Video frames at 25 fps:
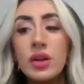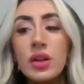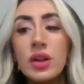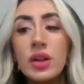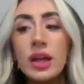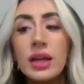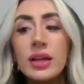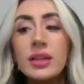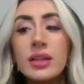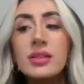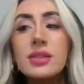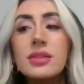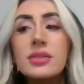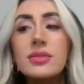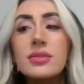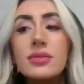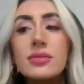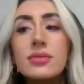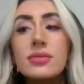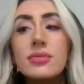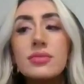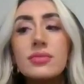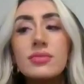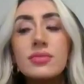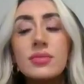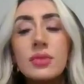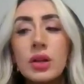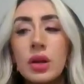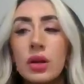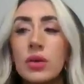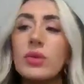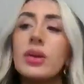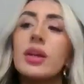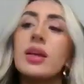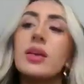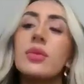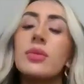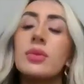realize,
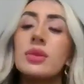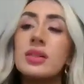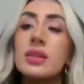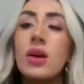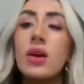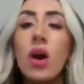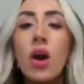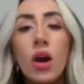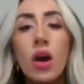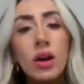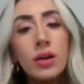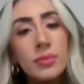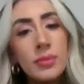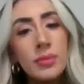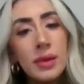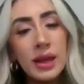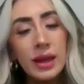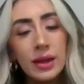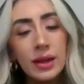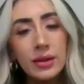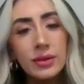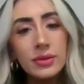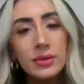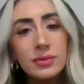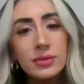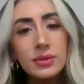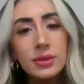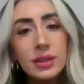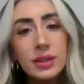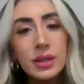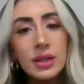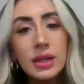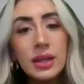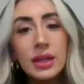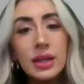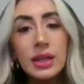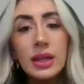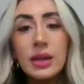no, he was a con man.
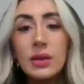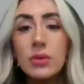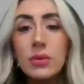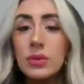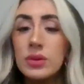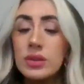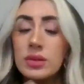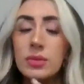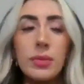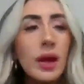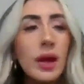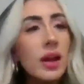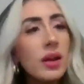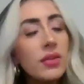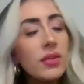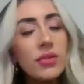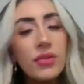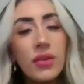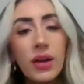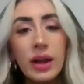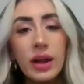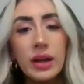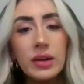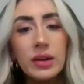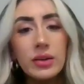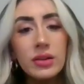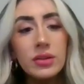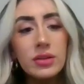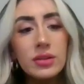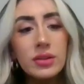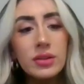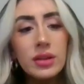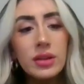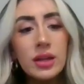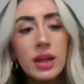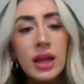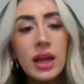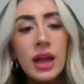He was a pedophile,
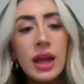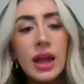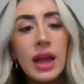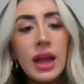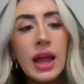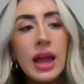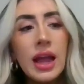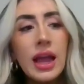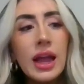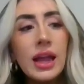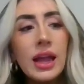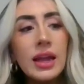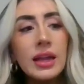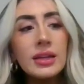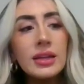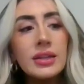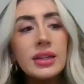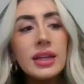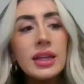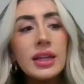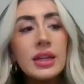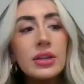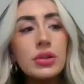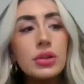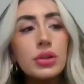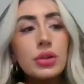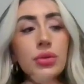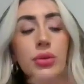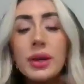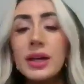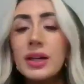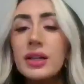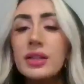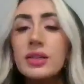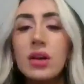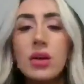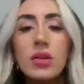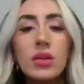and he
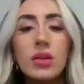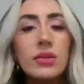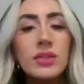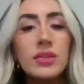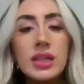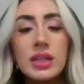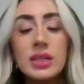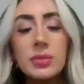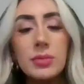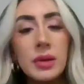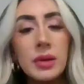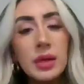tricked all of these